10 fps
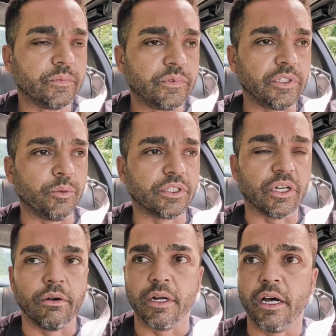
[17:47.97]
see what's
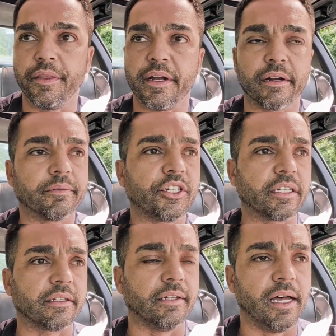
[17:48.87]
going on there.
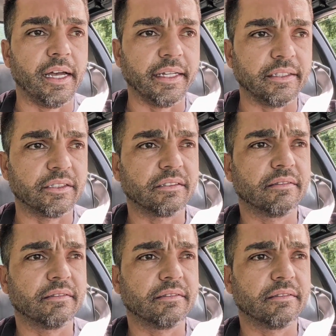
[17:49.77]
Check the lines,